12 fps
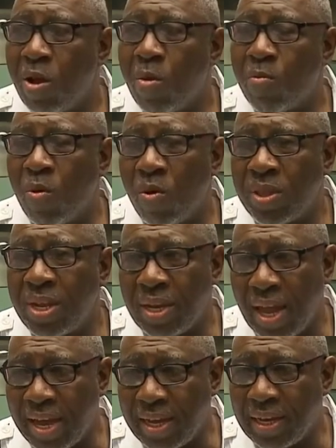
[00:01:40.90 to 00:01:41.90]
more than
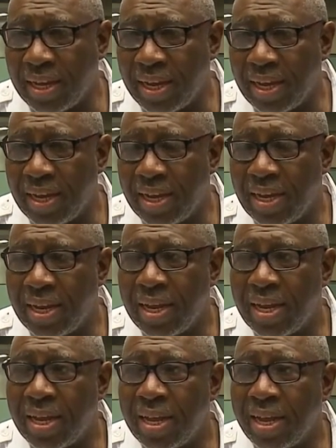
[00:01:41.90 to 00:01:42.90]
likely,
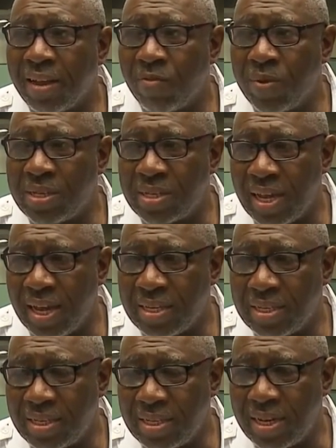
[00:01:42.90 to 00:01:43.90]
if we
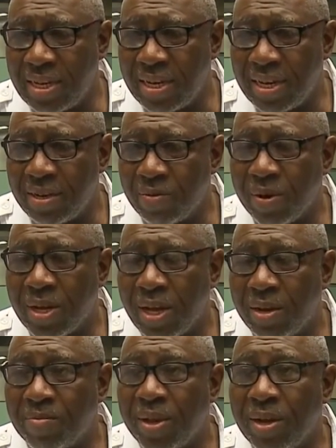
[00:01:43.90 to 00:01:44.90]
stage a sit-in, we're
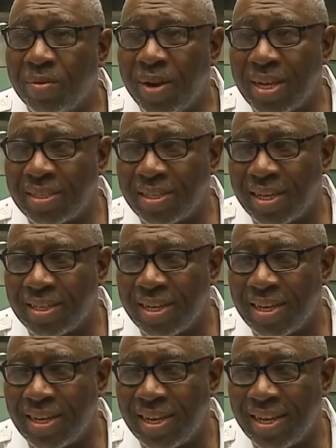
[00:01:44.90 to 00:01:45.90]
going to be arrested.
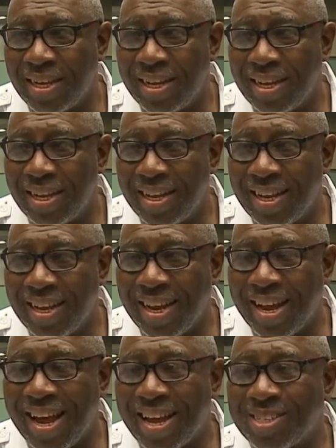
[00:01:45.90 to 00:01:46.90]

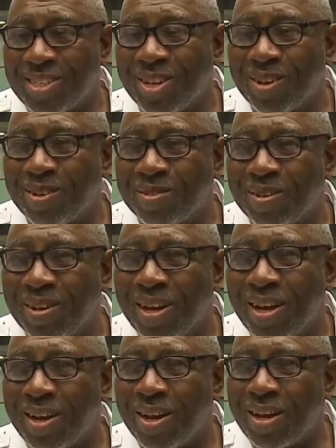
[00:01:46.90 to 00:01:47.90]
And so
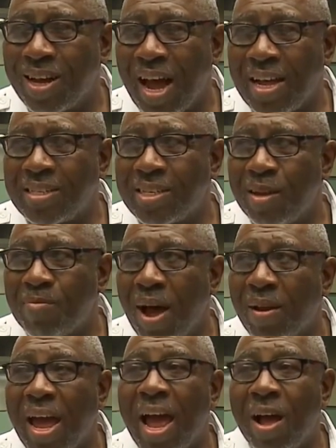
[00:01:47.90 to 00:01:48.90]
I'd say
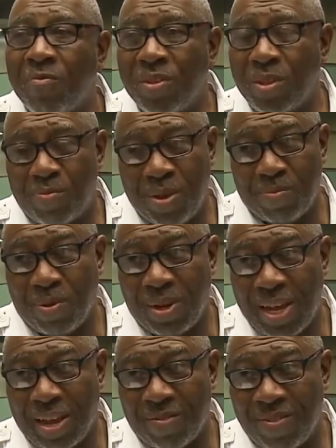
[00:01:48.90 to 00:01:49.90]
about half of the people
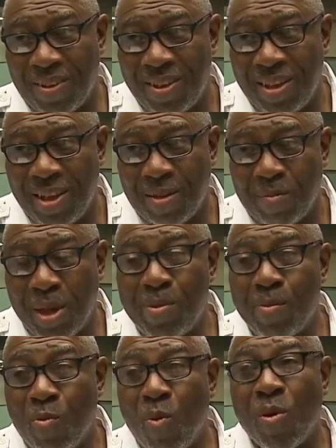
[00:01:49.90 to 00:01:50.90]
left.
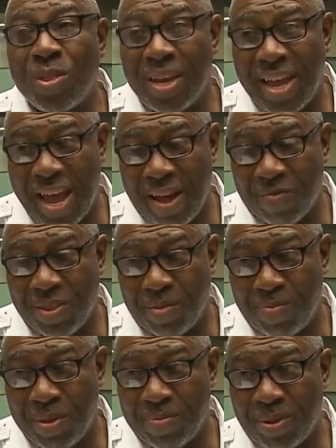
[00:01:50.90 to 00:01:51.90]
Maybe more than half of
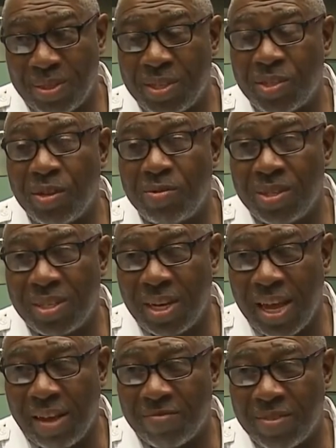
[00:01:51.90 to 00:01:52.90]
the people, the students left.